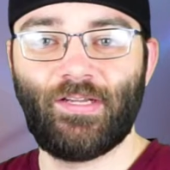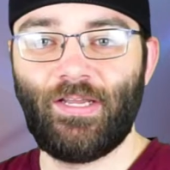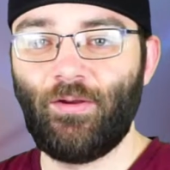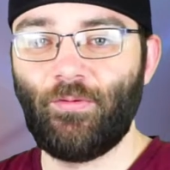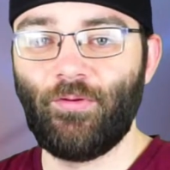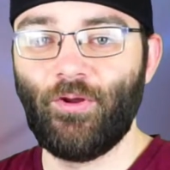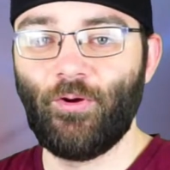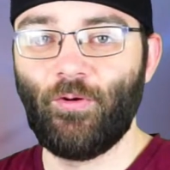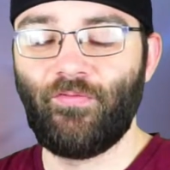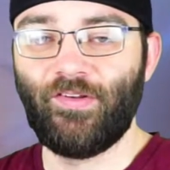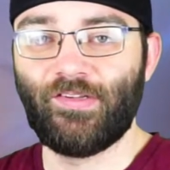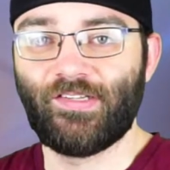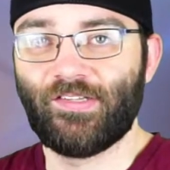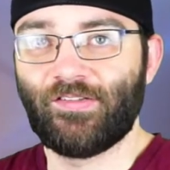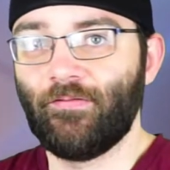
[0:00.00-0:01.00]
I don't know if
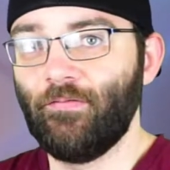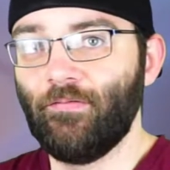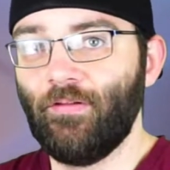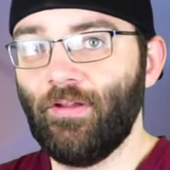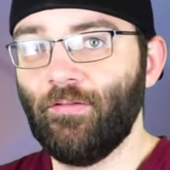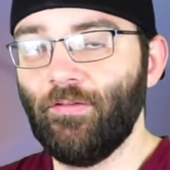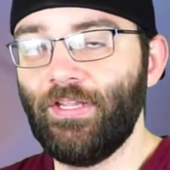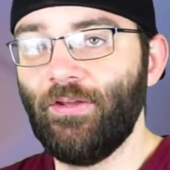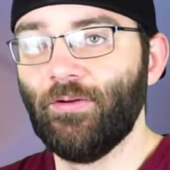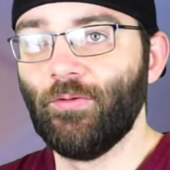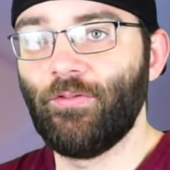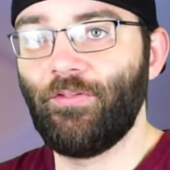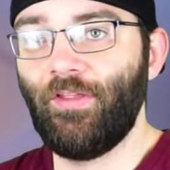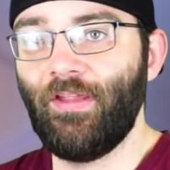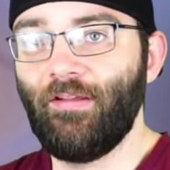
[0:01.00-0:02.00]
it's just a legal
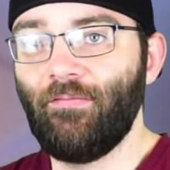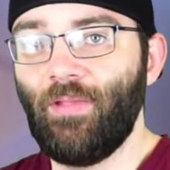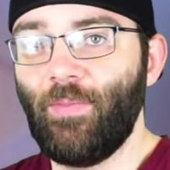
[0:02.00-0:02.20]
thing.